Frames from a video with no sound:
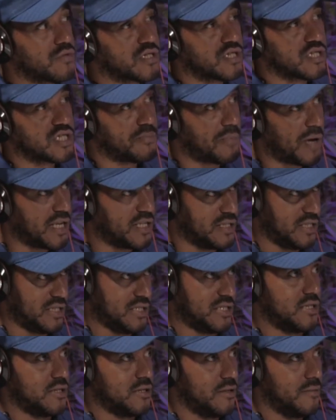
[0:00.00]

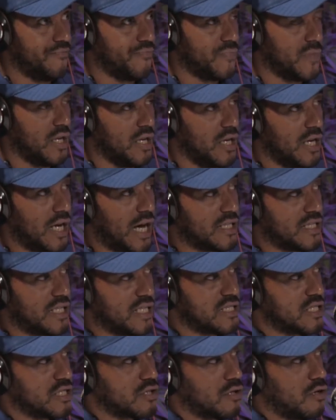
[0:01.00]
space, and
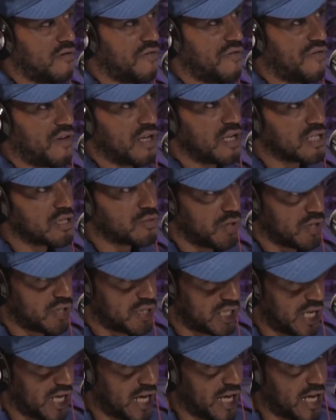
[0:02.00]
this is all things with
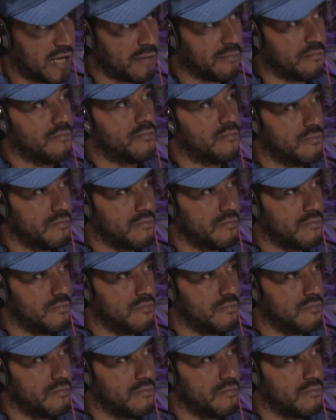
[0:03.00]
time.